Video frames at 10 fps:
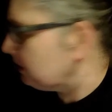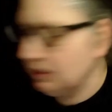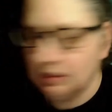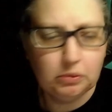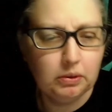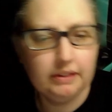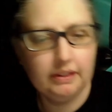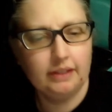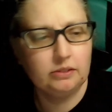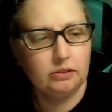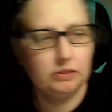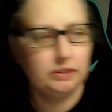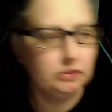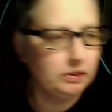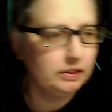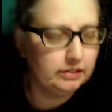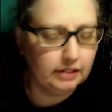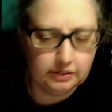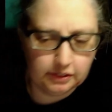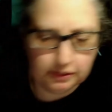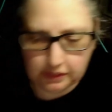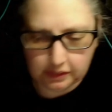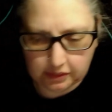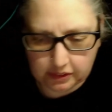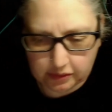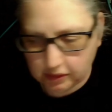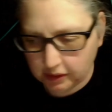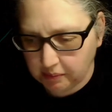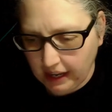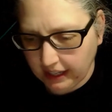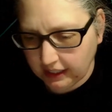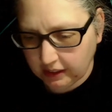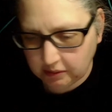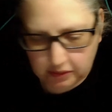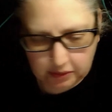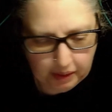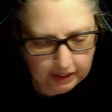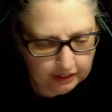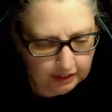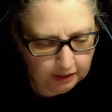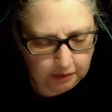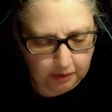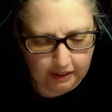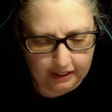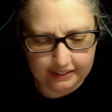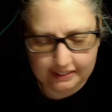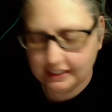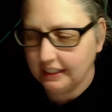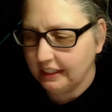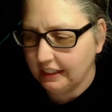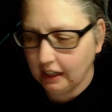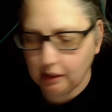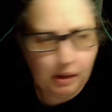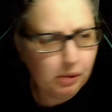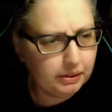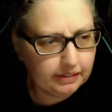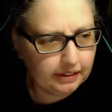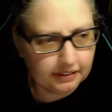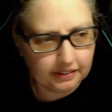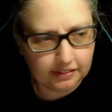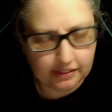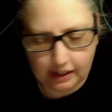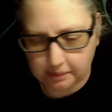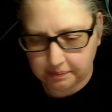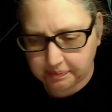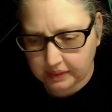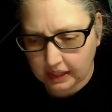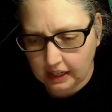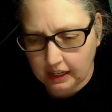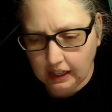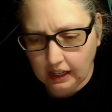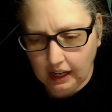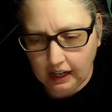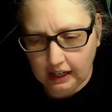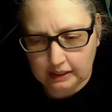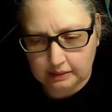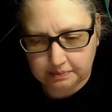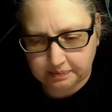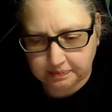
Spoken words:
know what that noise was. I don't know if it was one of my animals back there or what. I'm always hearing something. Um,